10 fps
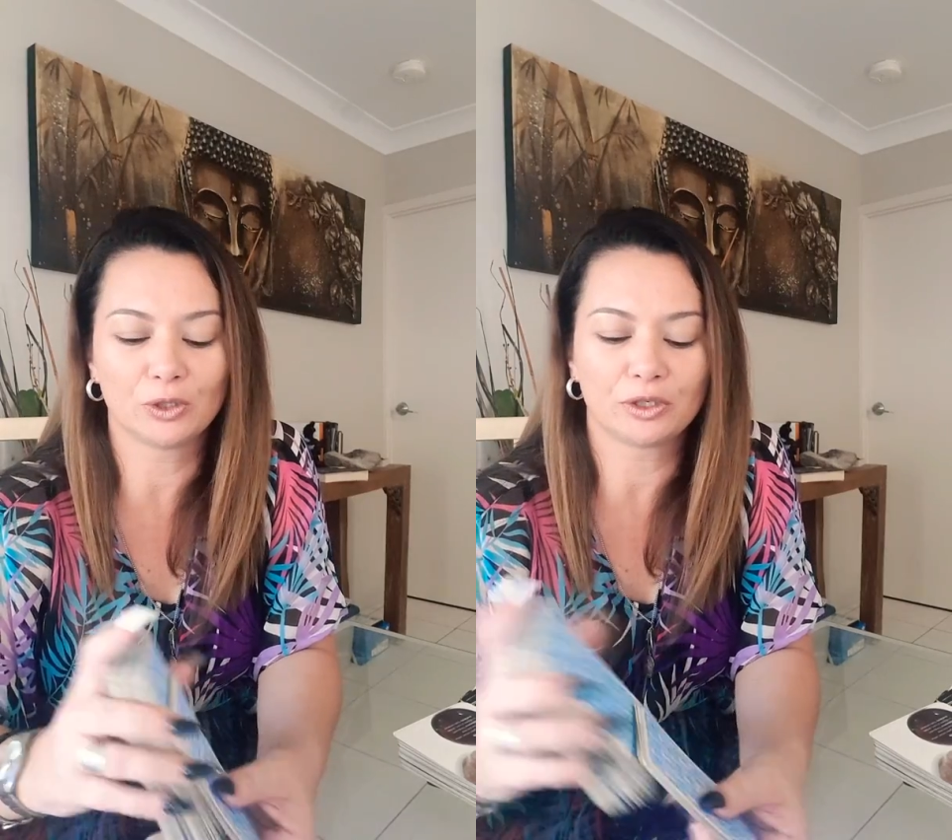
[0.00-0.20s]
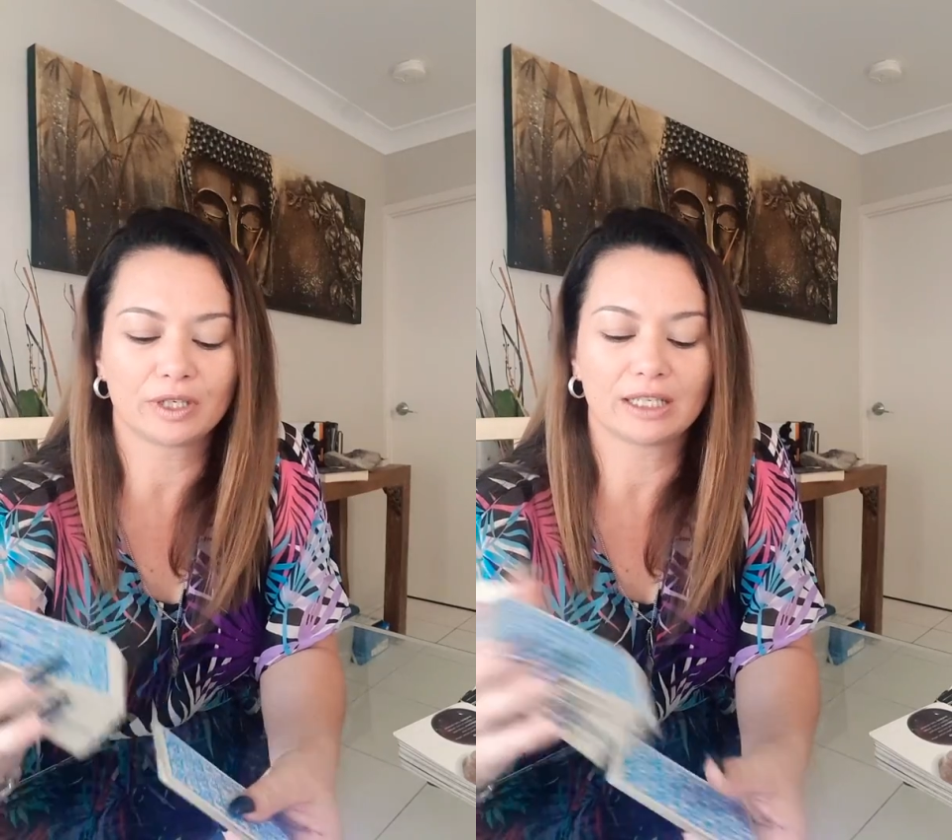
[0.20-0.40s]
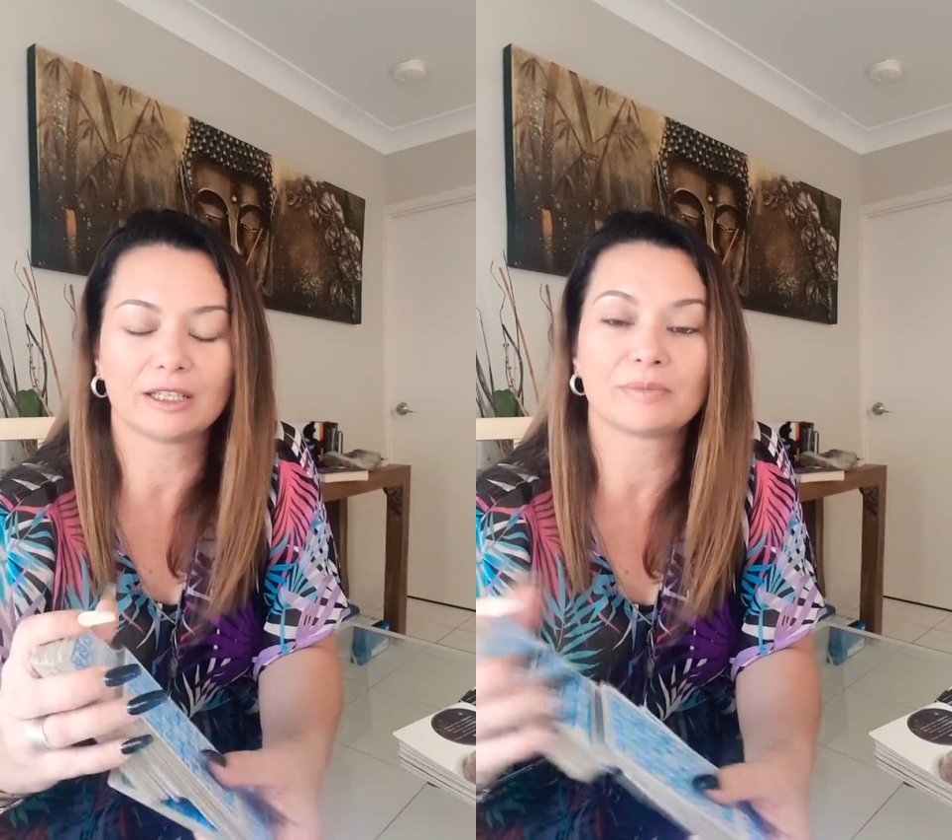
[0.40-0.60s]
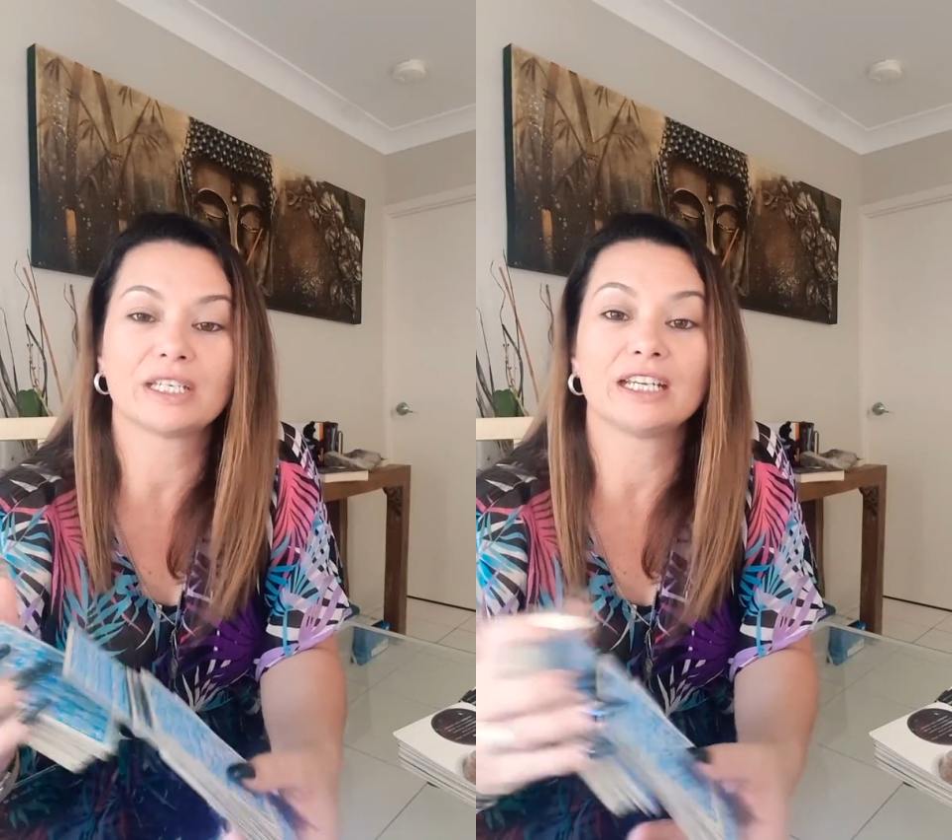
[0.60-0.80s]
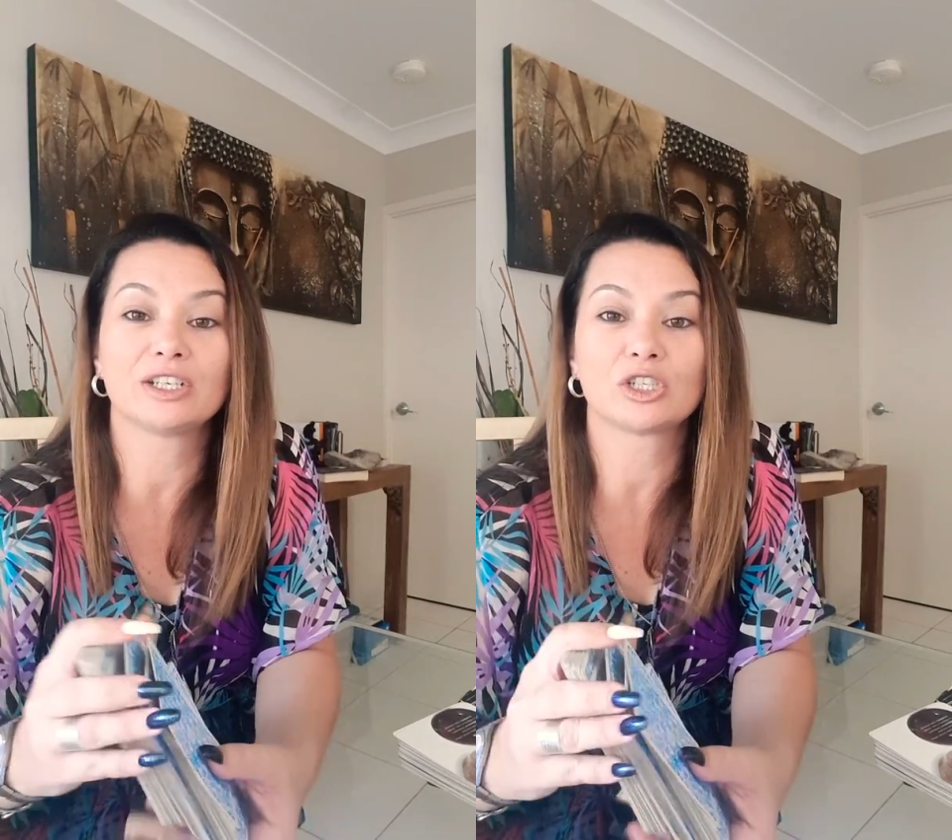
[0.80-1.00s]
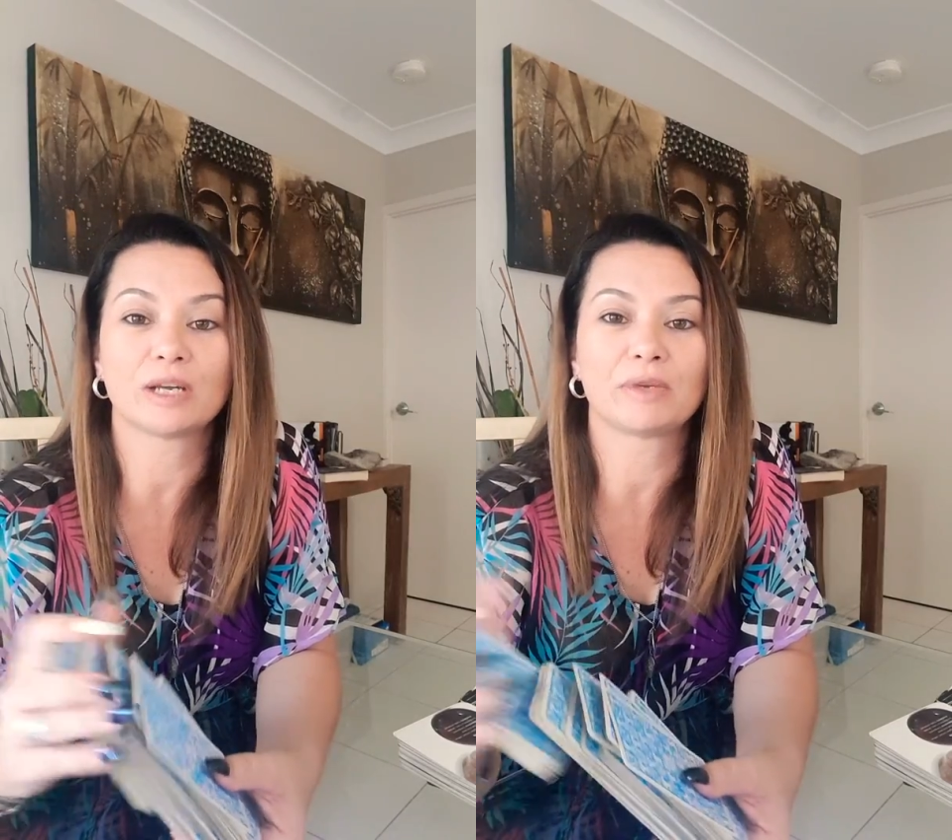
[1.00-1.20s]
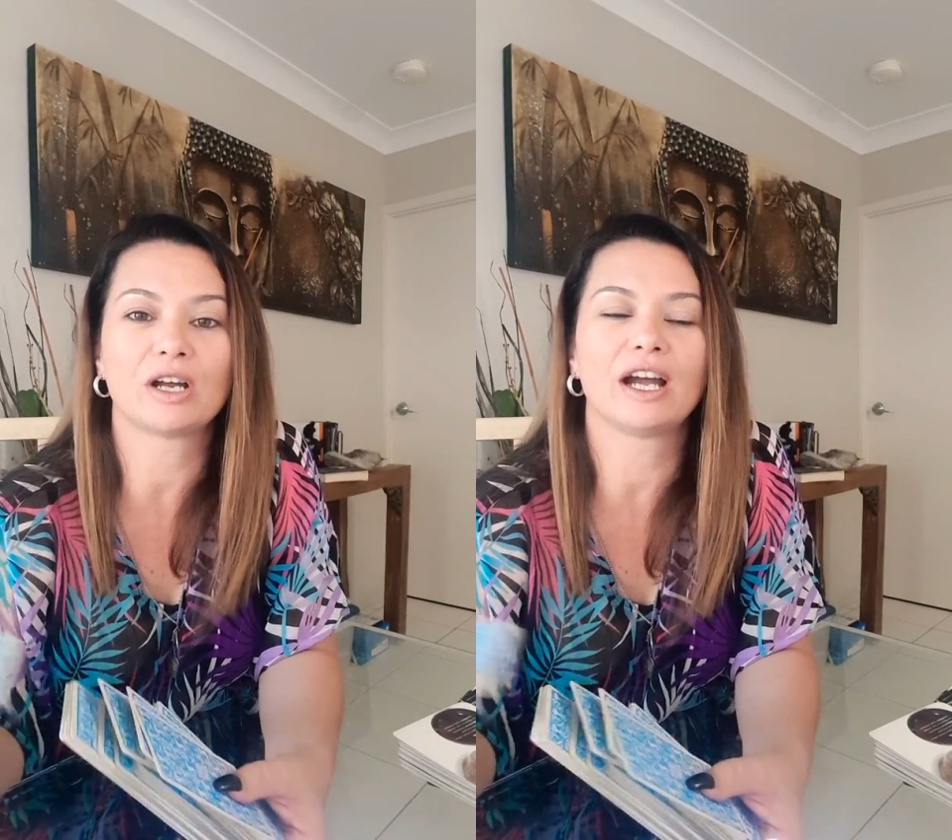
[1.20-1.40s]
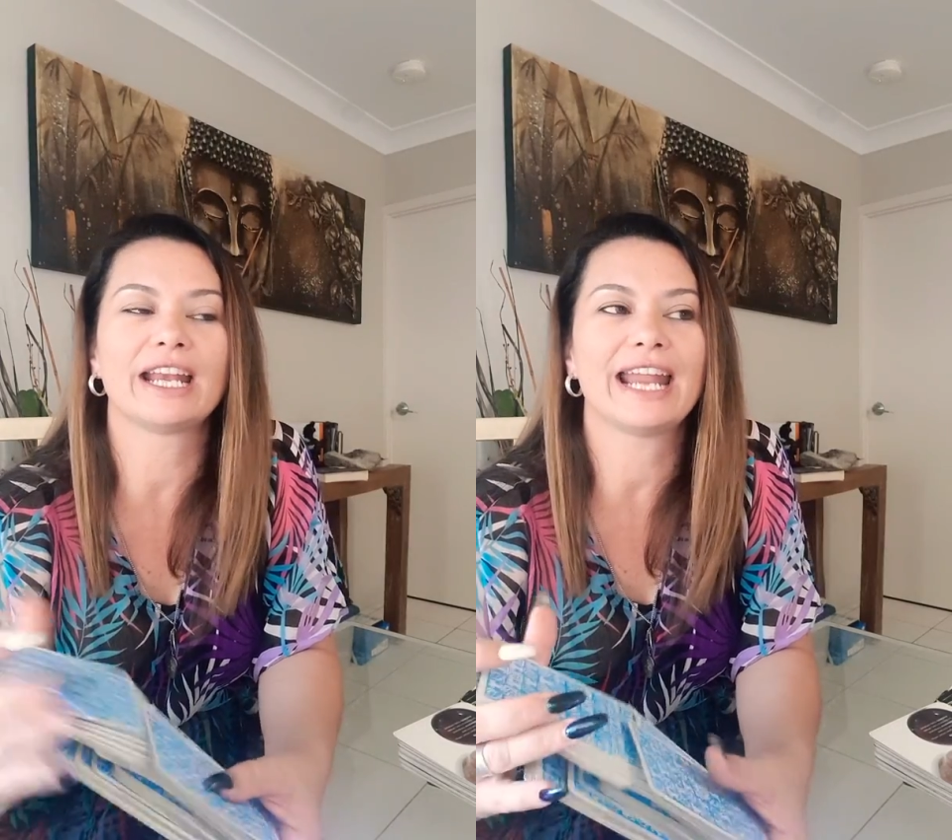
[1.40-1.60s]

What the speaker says: lunar eclipse in Gemini.